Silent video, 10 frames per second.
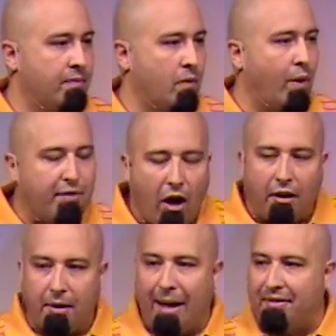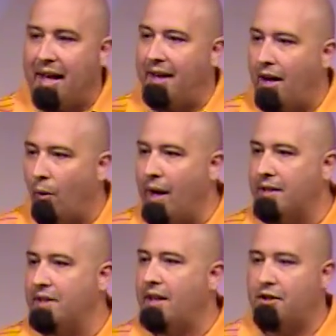We've talked about that in our
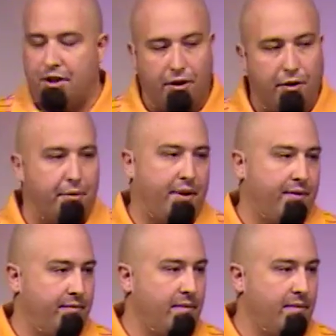raising our children.